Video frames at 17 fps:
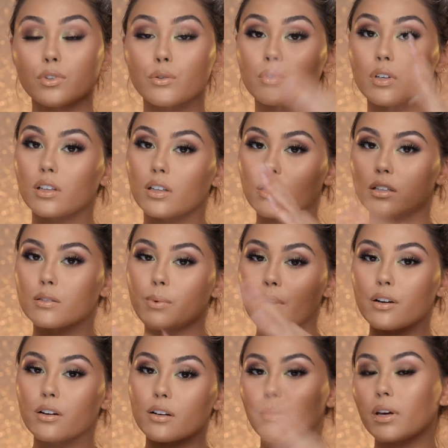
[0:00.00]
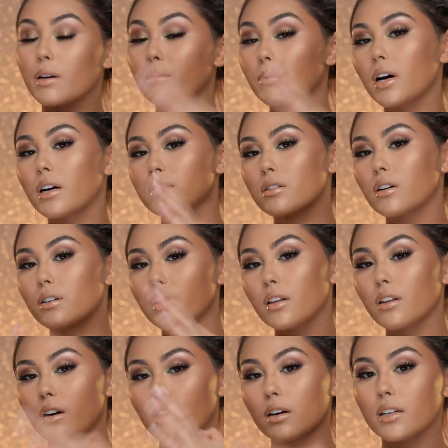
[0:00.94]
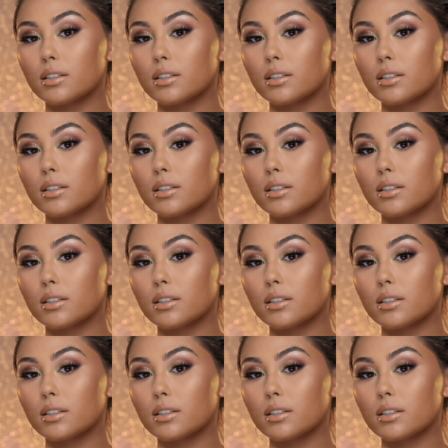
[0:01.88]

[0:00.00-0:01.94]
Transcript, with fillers: Really does make your makeup last all day long.